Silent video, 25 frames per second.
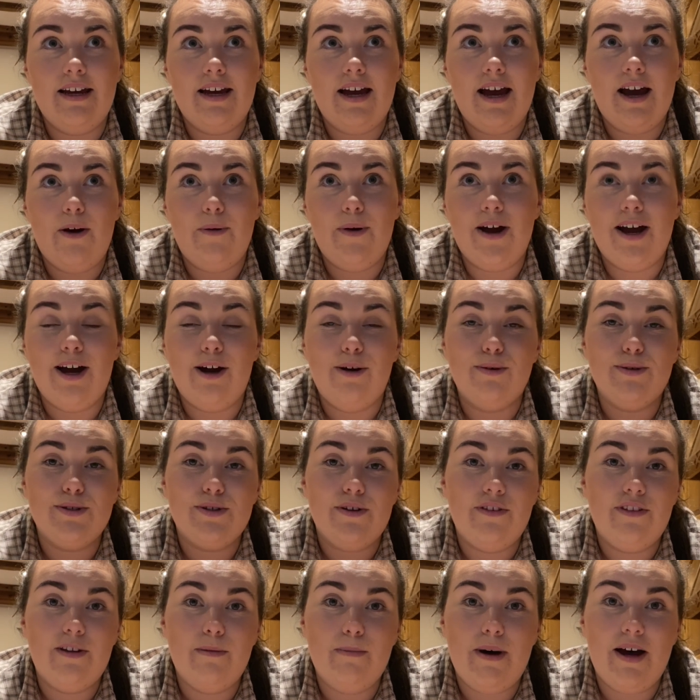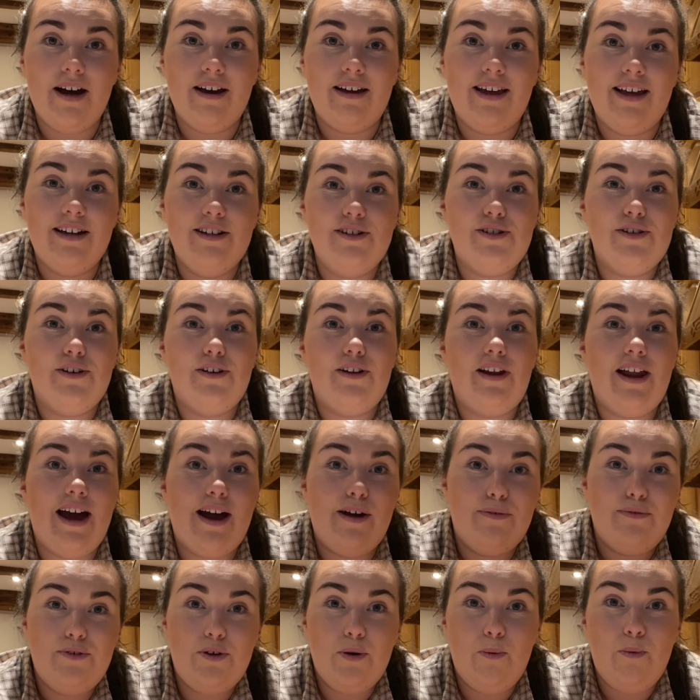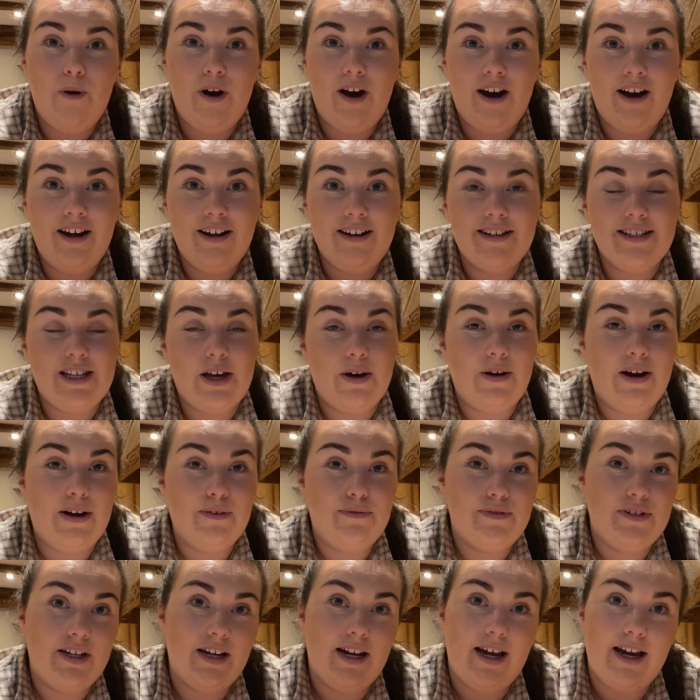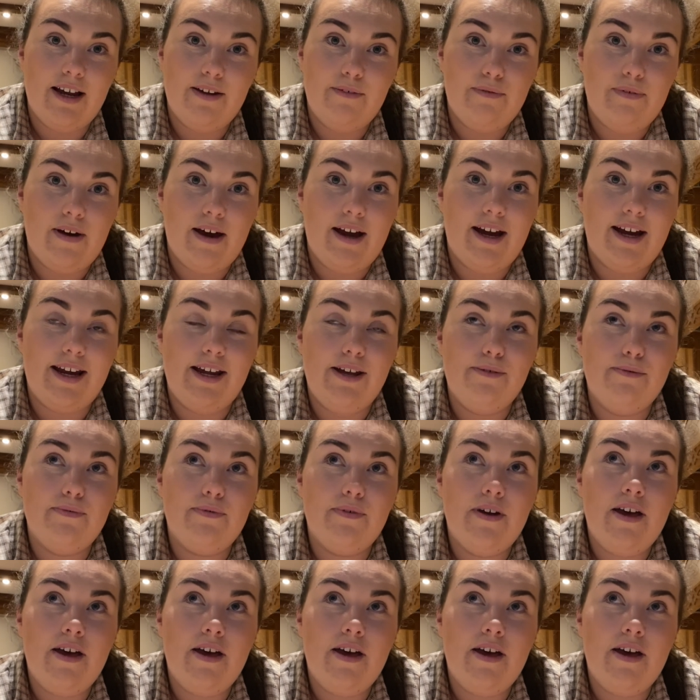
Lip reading: our house on the market until after work, so after like 5,